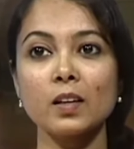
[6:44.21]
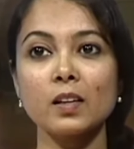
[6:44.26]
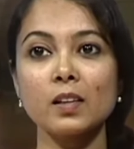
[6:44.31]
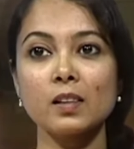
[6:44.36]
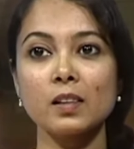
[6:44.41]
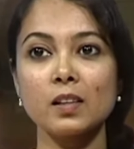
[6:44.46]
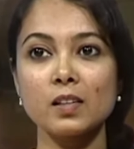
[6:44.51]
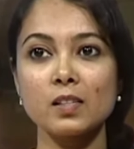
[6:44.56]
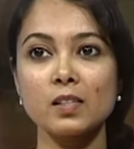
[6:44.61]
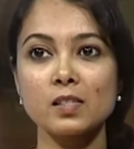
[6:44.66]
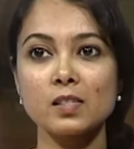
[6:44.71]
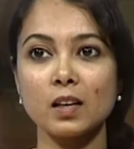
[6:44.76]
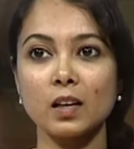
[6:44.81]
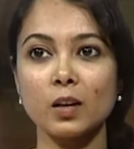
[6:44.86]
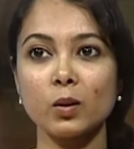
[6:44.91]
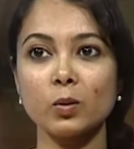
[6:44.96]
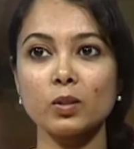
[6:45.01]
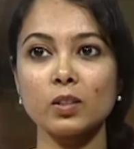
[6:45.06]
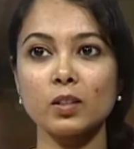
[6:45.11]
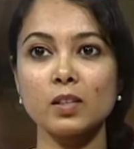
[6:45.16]
This
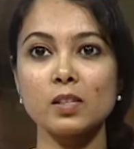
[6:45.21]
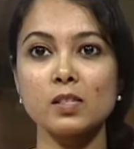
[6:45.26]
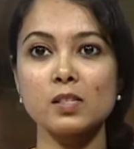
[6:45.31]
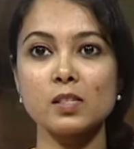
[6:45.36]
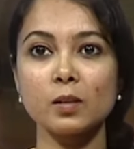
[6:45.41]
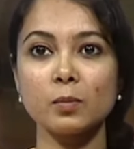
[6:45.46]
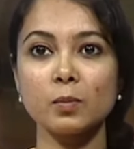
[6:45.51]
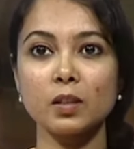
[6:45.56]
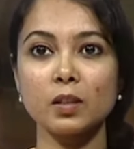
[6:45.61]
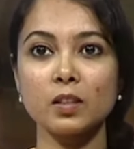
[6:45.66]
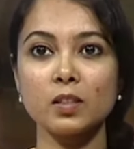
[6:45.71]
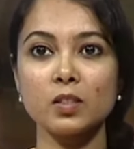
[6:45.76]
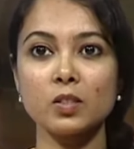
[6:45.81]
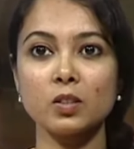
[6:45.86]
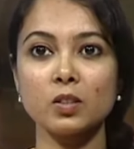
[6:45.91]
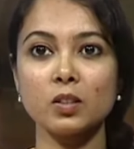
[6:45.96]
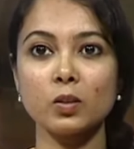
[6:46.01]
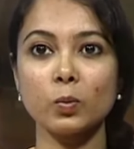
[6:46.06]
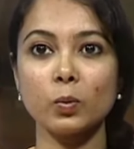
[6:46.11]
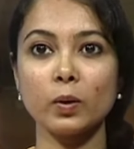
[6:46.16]
sound is similar to
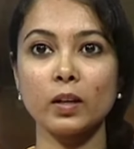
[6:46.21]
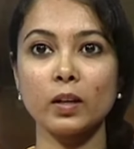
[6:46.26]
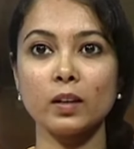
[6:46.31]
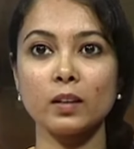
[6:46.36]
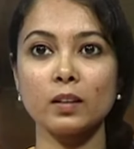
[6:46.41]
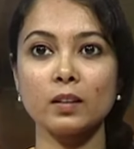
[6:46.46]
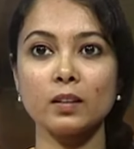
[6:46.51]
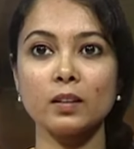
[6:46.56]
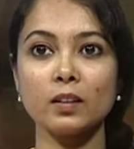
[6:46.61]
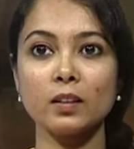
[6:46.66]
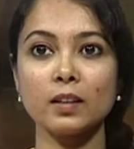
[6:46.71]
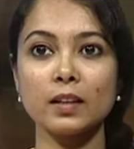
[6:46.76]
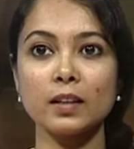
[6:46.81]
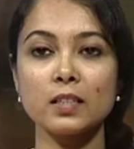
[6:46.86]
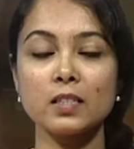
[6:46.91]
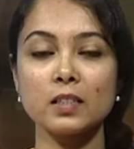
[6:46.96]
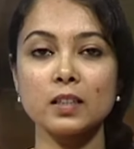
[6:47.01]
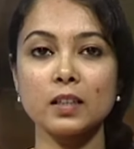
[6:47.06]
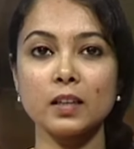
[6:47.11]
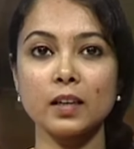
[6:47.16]
the way the
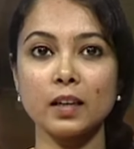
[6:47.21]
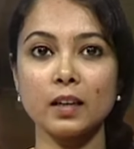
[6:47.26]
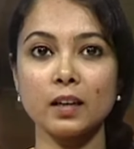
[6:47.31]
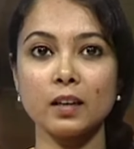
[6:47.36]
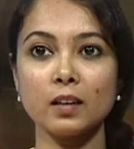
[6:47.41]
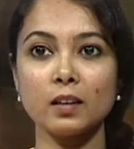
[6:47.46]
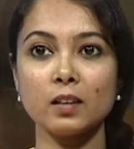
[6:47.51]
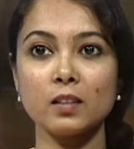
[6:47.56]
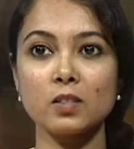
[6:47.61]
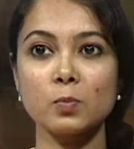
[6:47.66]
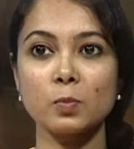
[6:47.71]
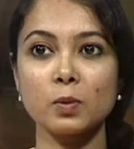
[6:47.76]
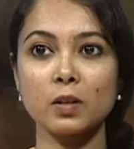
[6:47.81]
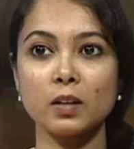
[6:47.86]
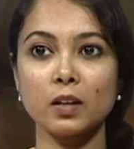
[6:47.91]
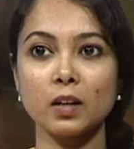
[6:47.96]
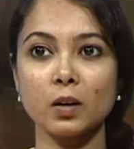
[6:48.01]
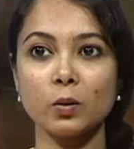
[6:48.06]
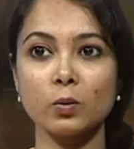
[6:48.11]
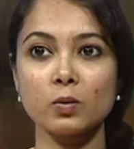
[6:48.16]
letter A is
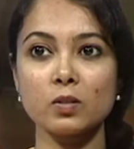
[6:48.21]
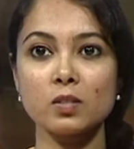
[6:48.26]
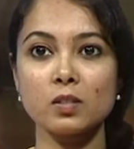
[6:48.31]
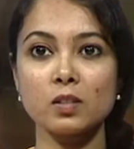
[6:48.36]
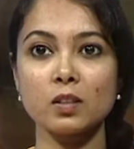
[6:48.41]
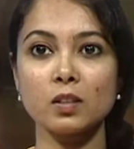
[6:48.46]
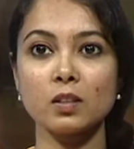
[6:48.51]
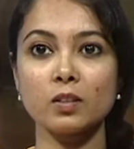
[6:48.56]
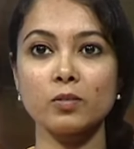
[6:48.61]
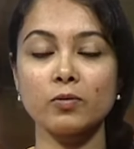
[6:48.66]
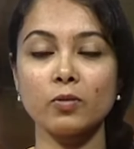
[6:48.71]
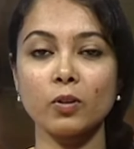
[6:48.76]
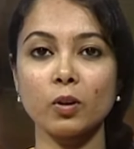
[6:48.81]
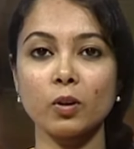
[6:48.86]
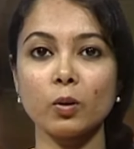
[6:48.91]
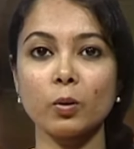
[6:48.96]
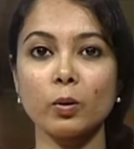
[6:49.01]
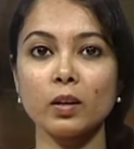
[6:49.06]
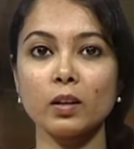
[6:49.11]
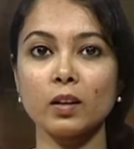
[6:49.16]
pronounced in the
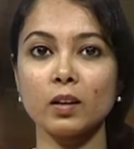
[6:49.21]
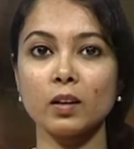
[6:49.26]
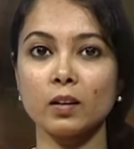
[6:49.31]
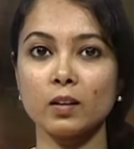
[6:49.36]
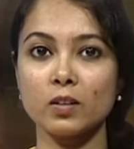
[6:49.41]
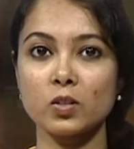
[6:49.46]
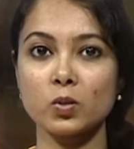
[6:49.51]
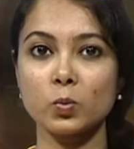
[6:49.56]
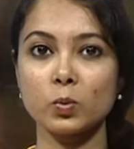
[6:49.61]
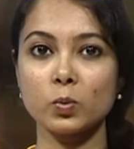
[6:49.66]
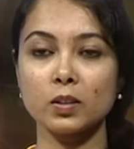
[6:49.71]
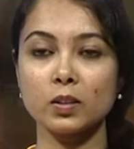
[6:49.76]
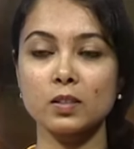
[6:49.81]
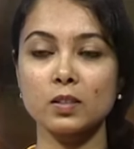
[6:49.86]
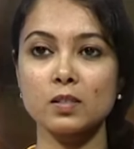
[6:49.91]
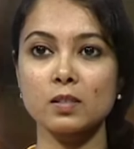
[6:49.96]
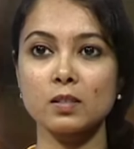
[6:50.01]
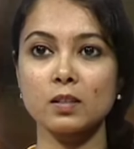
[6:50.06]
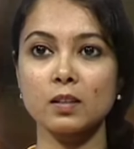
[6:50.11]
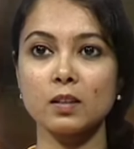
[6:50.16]
following English
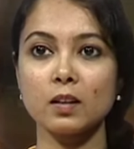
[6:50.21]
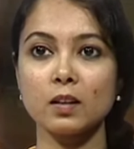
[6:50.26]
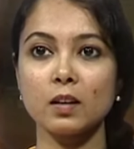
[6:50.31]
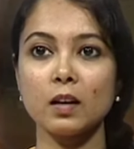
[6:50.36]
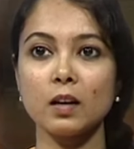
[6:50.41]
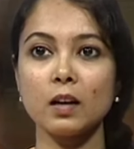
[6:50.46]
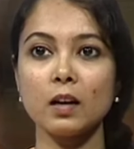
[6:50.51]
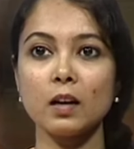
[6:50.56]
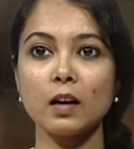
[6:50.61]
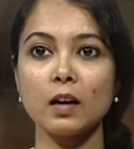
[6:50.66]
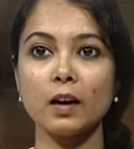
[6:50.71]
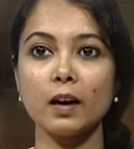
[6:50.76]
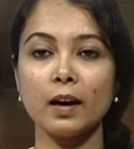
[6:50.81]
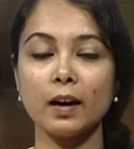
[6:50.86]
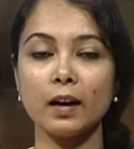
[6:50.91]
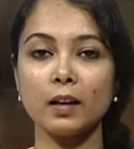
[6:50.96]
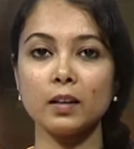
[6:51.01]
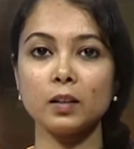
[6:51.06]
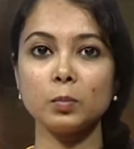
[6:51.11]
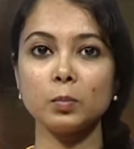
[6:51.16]
words:
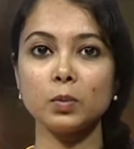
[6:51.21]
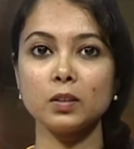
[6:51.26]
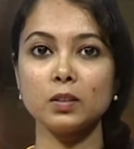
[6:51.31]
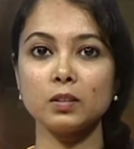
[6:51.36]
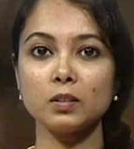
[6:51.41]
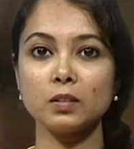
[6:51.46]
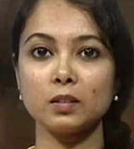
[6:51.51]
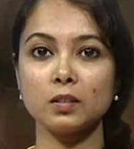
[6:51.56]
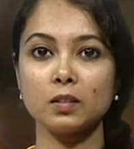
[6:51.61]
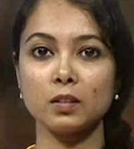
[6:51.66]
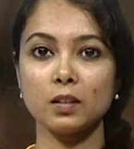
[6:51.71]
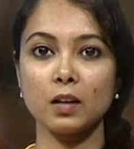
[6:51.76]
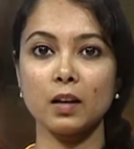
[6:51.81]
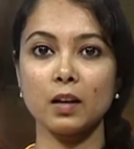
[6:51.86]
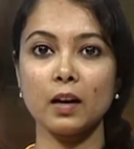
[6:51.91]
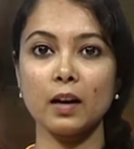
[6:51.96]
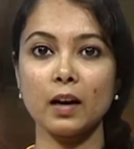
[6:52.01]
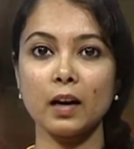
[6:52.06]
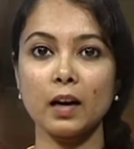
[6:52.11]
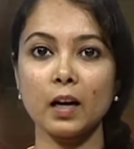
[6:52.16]
animal,
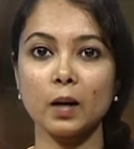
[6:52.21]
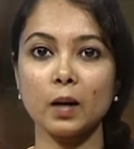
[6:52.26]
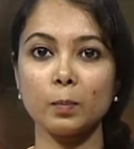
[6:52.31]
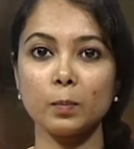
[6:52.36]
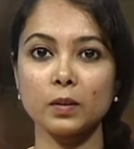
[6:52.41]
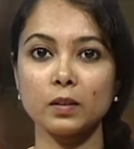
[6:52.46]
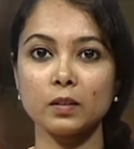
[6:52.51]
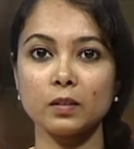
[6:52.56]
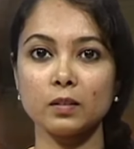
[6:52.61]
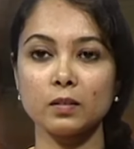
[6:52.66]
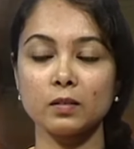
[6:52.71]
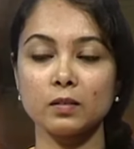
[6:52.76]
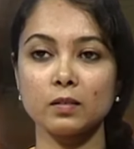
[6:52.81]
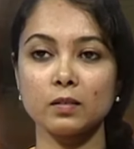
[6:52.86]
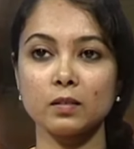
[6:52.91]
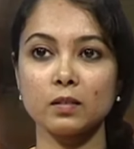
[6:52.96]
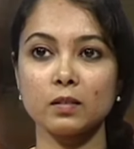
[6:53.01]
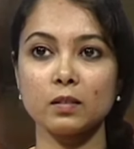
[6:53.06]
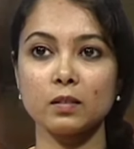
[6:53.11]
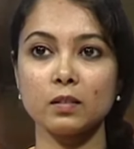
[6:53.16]
apple.
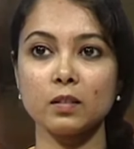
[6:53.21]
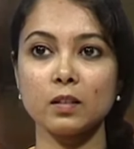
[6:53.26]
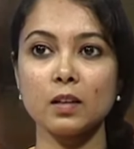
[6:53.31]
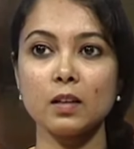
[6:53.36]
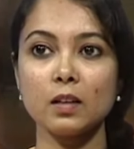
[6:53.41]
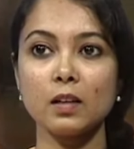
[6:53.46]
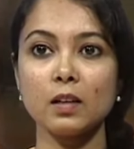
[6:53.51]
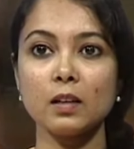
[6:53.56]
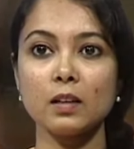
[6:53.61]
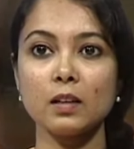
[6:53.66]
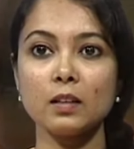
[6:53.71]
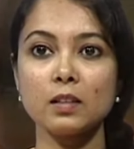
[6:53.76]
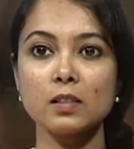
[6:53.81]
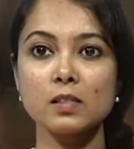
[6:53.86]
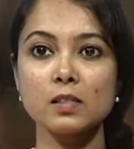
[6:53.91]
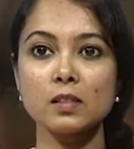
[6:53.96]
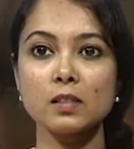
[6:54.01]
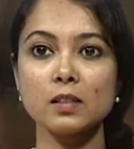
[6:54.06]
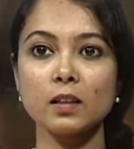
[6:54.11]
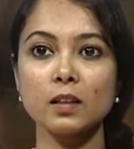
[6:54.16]

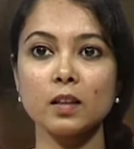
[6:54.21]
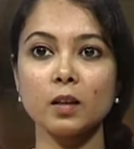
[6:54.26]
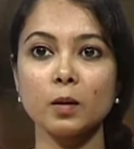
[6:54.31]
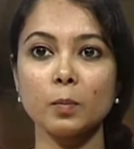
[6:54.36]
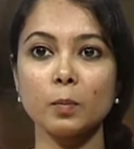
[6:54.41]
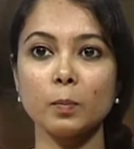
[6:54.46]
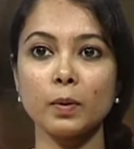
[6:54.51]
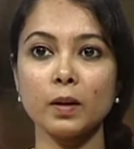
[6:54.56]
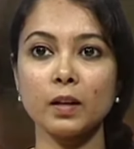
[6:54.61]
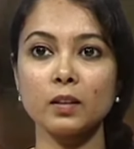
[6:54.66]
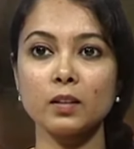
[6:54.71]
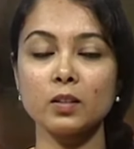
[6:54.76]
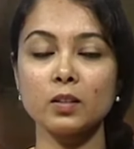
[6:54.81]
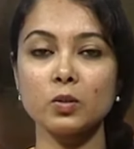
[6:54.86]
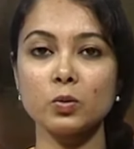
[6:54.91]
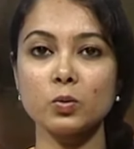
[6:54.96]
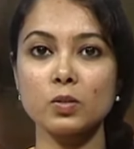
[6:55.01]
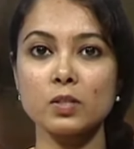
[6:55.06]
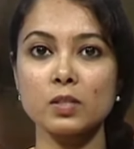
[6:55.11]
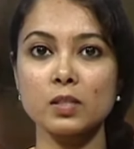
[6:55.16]
Listen and compare the
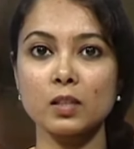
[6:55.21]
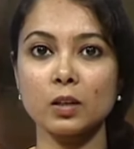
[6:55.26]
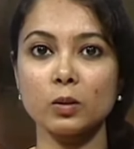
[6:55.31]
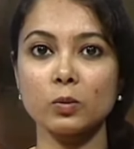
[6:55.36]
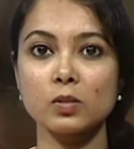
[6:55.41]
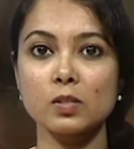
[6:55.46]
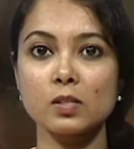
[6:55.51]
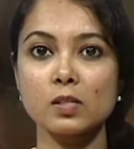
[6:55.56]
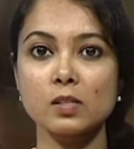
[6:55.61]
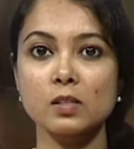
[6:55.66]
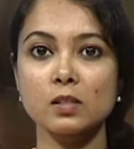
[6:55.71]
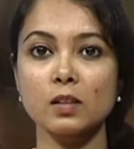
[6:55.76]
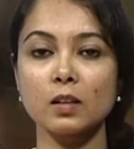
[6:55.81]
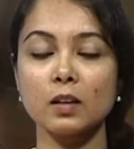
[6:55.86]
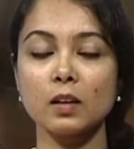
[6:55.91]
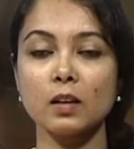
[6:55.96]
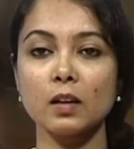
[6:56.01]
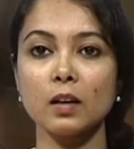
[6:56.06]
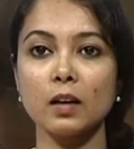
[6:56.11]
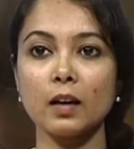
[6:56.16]
two sounds,
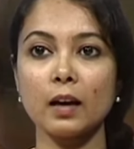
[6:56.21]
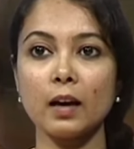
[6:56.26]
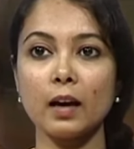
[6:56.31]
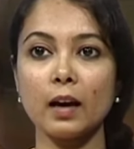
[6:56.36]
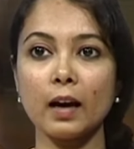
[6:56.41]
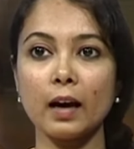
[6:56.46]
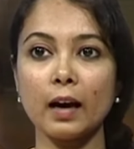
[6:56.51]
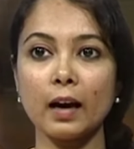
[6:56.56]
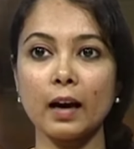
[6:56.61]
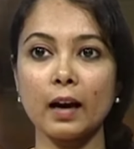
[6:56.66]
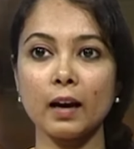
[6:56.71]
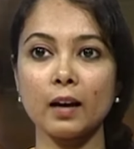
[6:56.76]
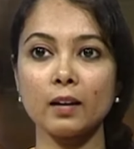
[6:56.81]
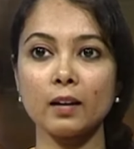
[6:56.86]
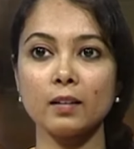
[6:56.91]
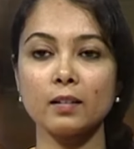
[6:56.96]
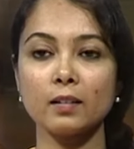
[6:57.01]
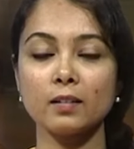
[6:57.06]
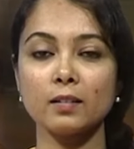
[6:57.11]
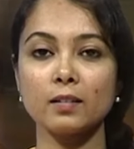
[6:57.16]
a
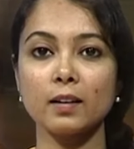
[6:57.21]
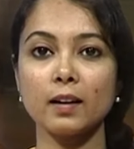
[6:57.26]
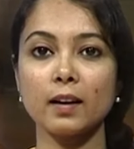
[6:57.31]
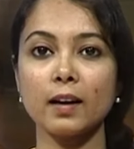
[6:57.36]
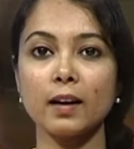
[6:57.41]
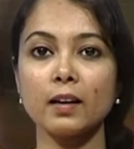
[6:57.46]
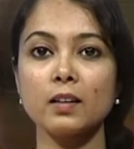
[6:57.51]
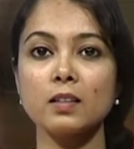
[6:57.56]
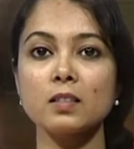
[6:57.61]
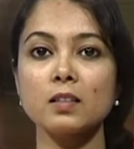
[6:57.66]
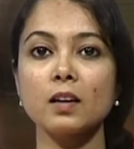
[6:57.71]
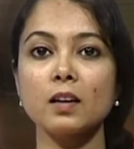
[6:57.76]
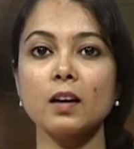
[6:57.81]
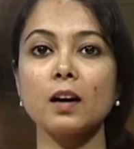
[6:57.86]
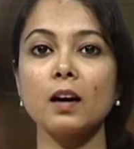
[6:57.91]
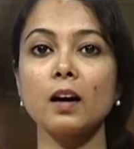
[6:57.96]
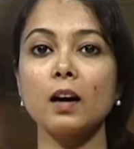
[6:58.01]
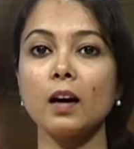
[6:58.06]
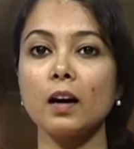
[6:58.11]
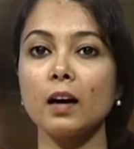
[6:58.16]
and
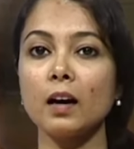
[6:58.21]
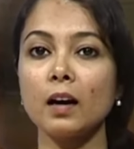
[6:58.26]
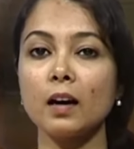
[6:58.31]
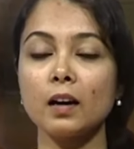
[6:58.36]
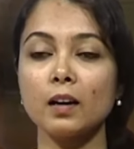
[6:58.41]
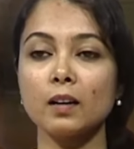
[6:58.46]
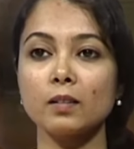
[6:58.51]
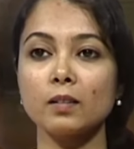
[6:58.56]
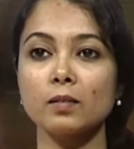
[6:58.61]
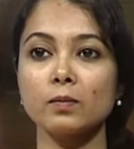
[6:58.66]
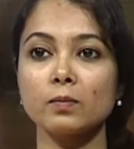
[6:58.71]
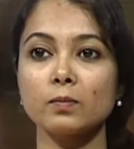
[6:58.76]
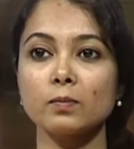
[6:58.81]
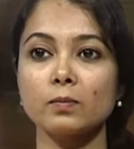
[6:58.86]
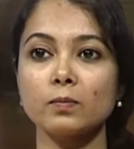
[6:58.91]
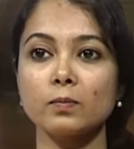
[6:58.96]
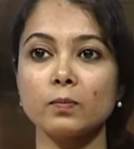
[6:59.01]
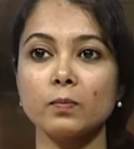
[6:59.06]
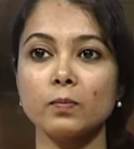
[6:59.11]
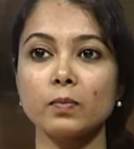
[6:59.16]
an.
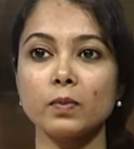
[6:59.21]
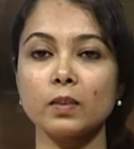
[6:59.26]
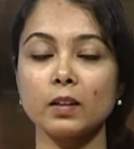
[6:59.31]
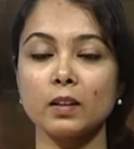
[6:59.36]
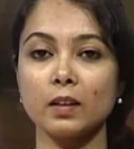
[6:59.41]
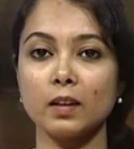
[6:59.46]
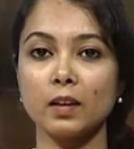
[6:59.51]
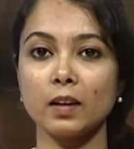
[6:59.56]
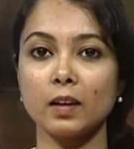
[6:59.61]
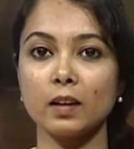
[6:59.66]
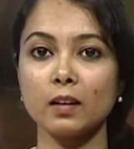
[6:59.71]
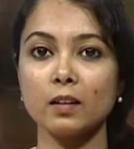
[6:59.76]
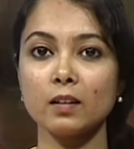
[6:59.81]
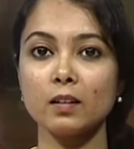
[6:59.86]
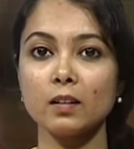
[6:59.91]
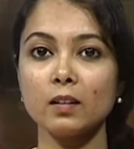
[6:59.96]
Again,